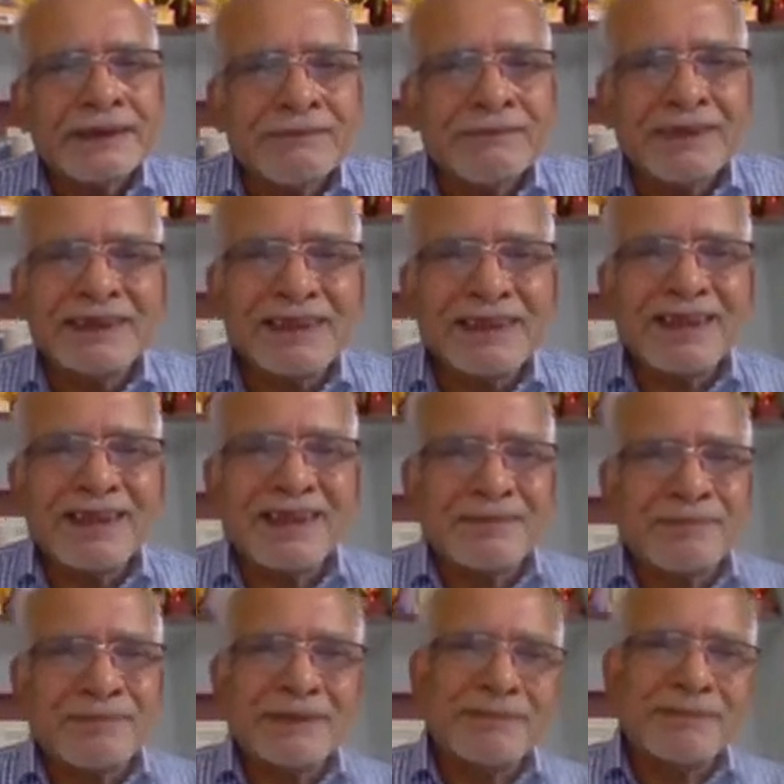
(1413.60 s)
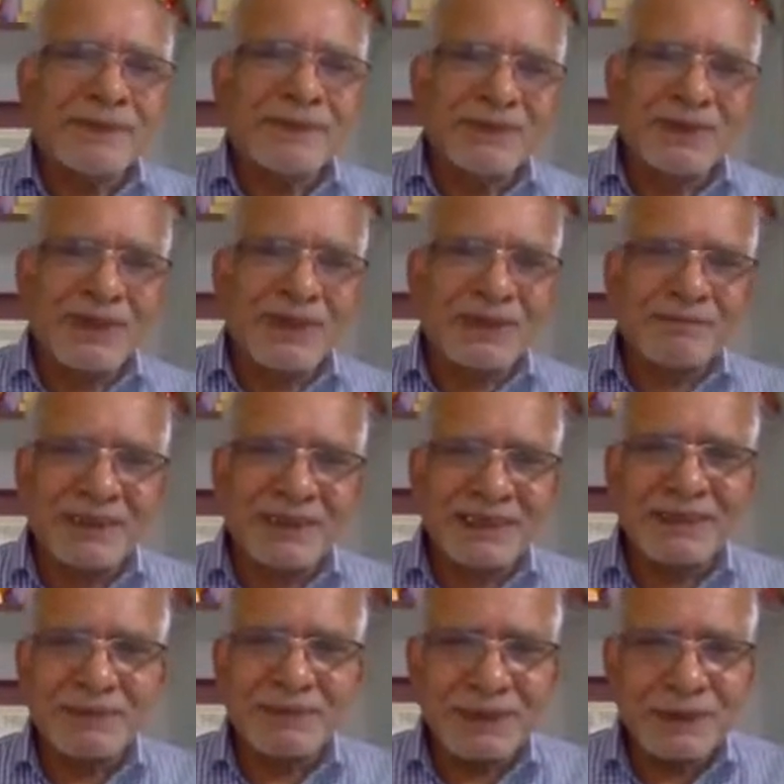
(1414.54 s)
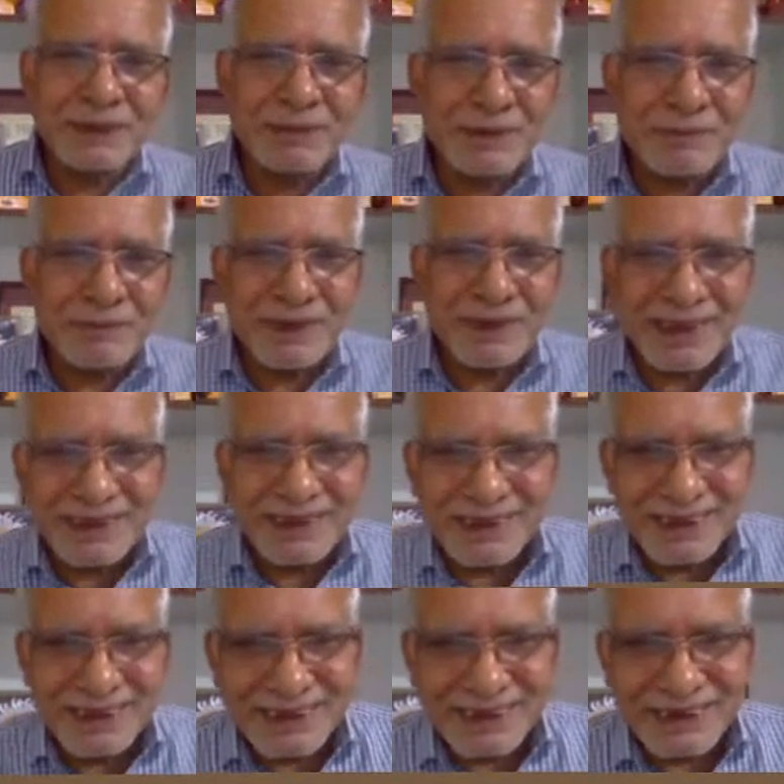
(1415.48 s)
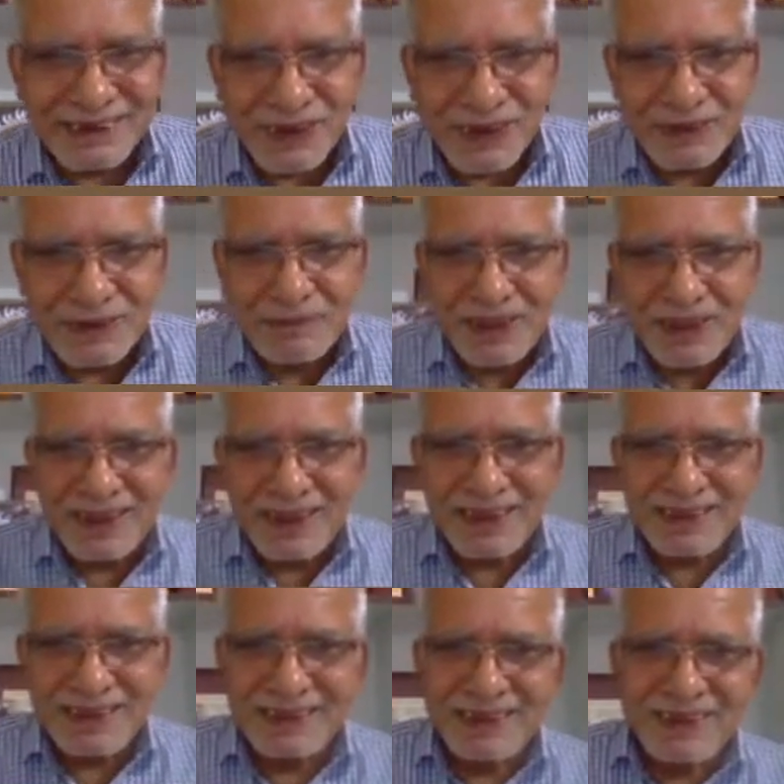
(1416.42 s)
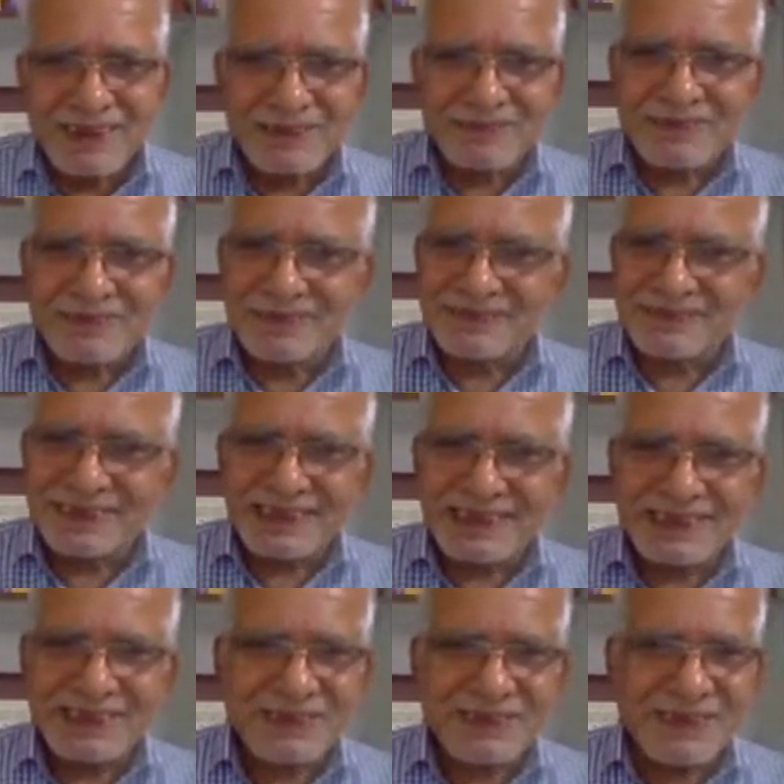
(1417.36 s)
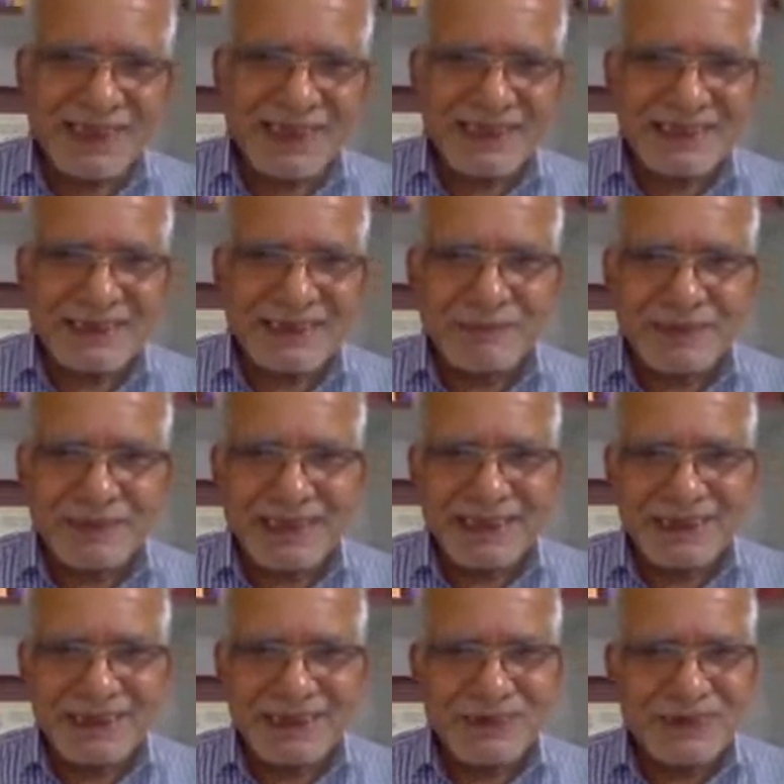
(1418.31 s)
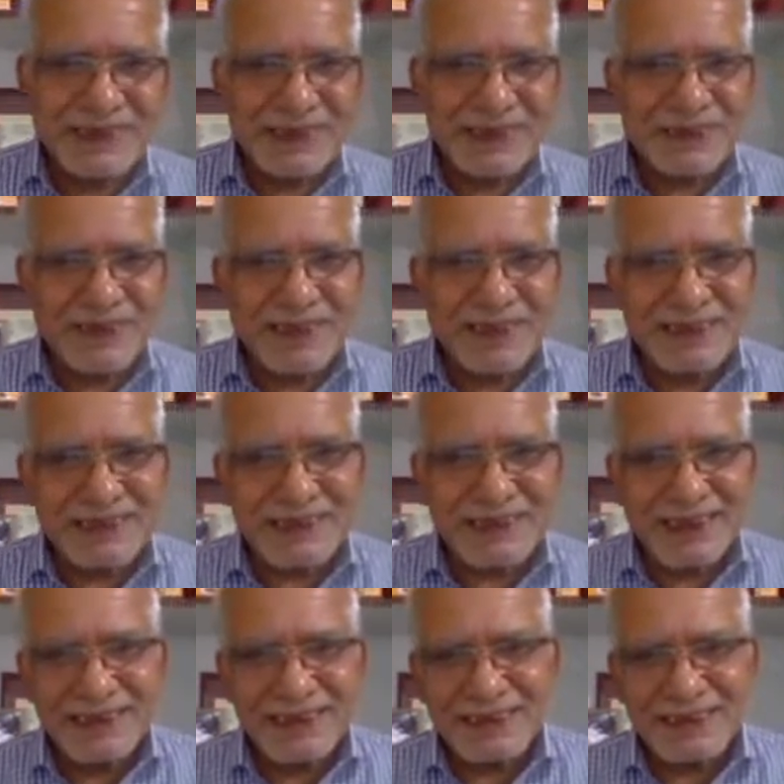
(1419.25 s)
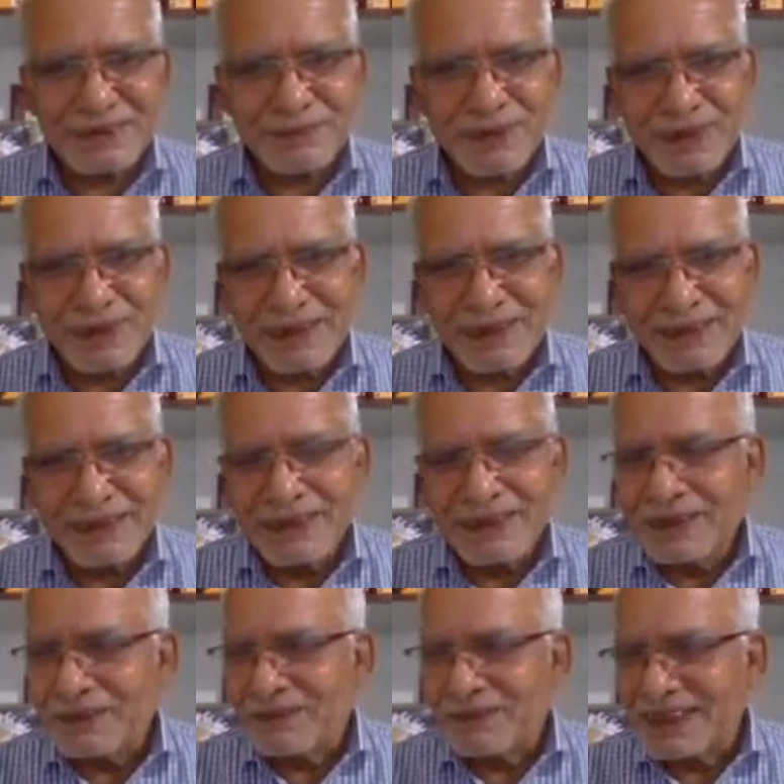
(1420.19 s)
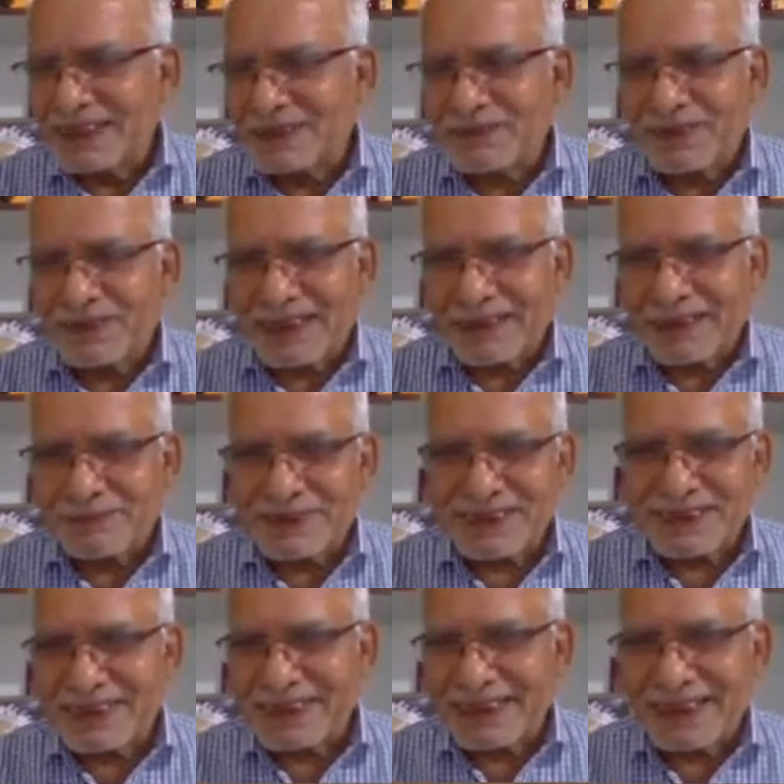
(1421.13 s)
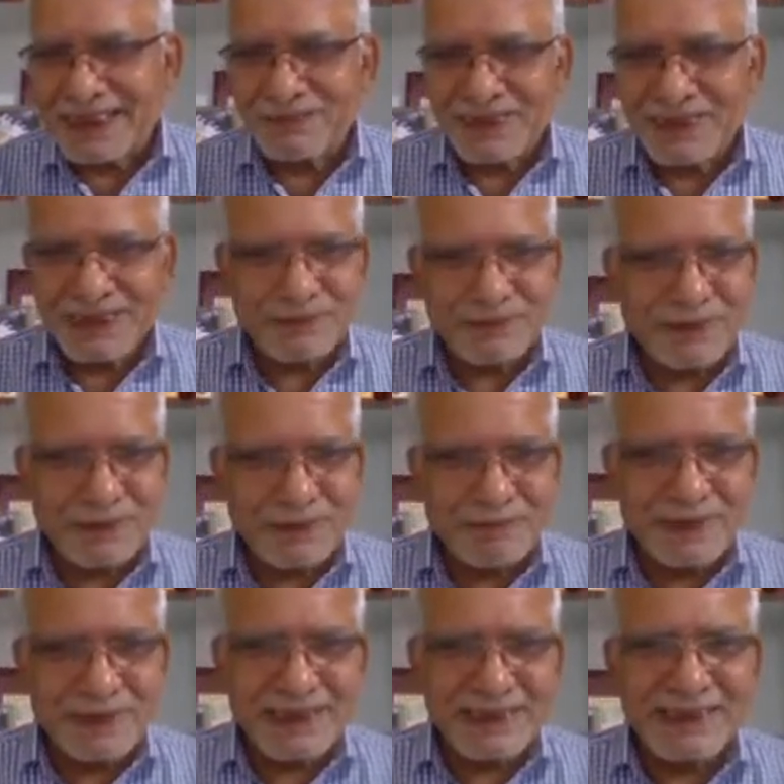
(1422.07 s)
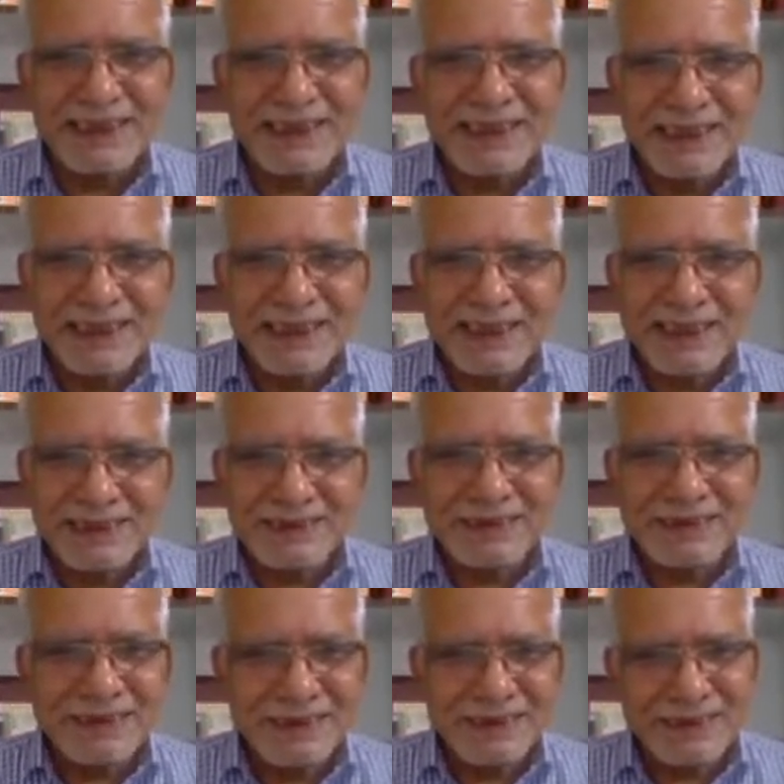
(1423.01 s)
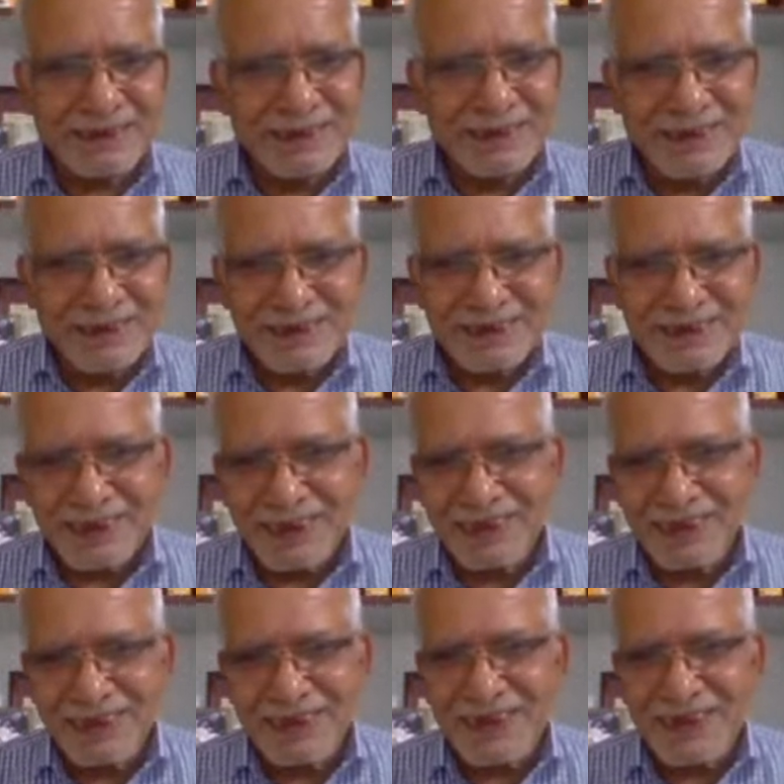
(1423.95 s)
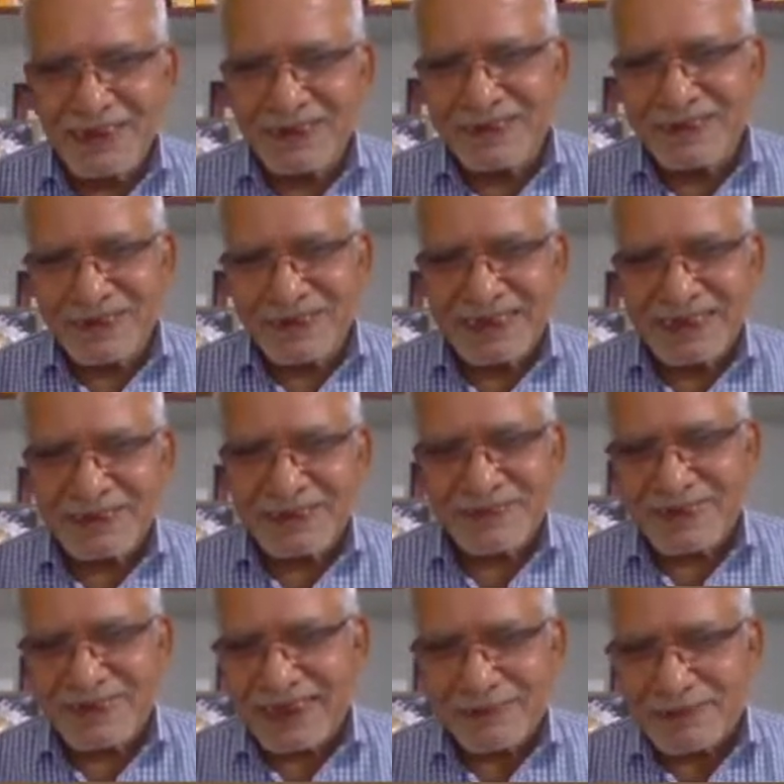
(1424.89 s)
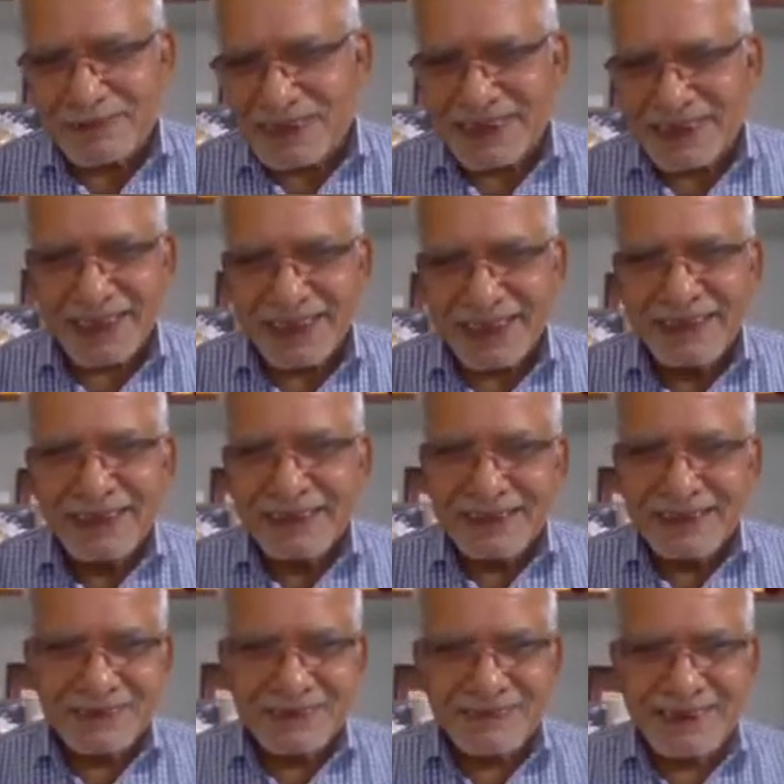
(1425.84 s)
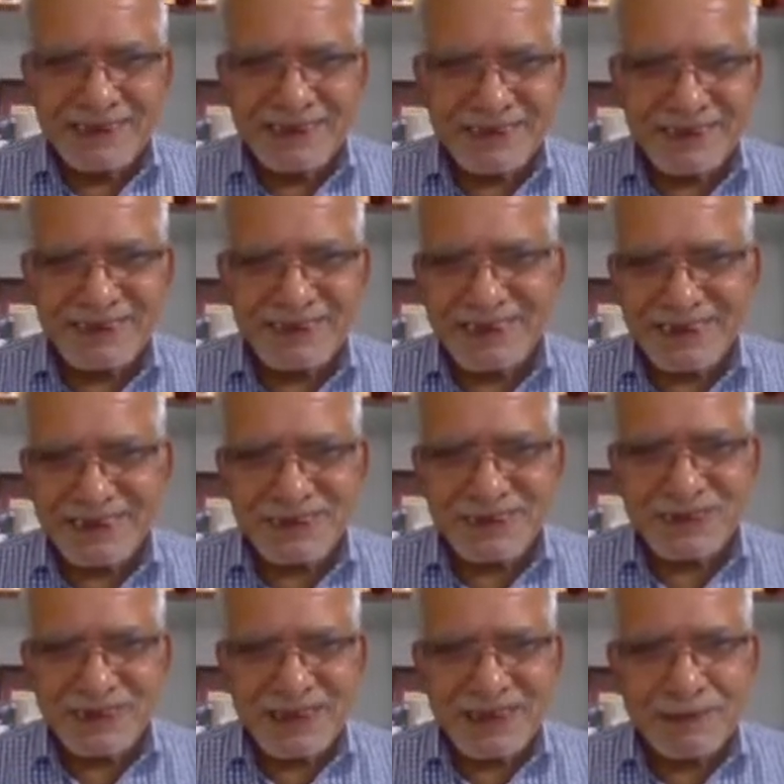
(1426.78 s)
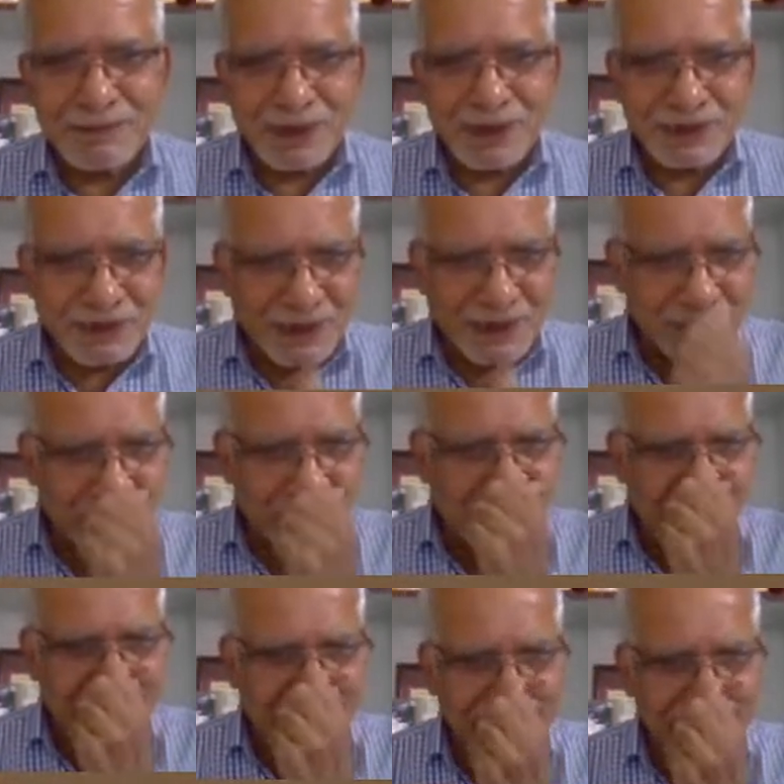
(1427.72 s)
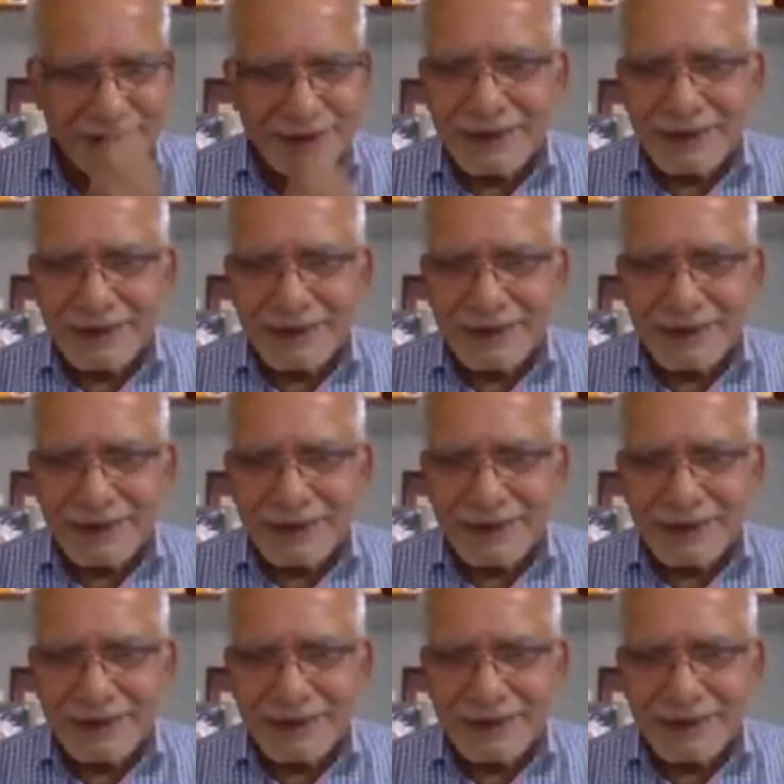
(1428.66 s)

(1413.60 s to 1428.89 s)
well, there are people who got multiple Nobel Prizes. John Bardeen got for physics twice, Marie Curie twice, Linus Pauling once for chemistry and once for peace, and uh, Sanger got twice for chemistry. This is a very interesting story about John Bardeen.